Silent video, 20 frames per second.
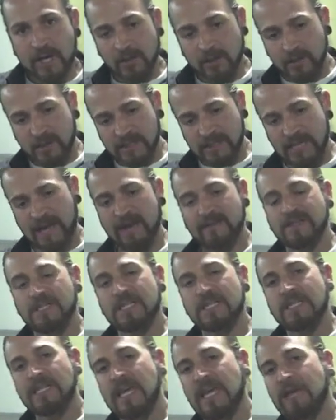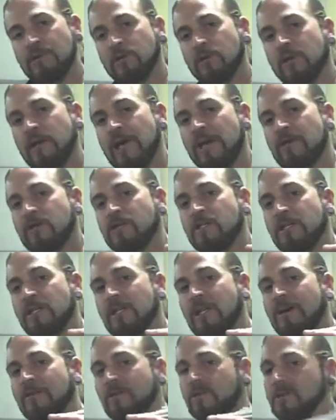You just have stable energy
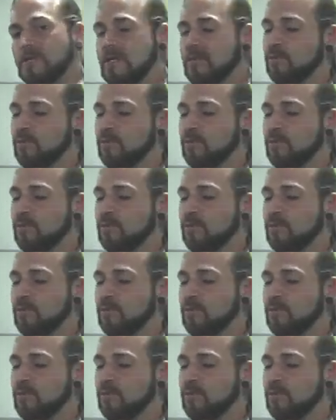levels.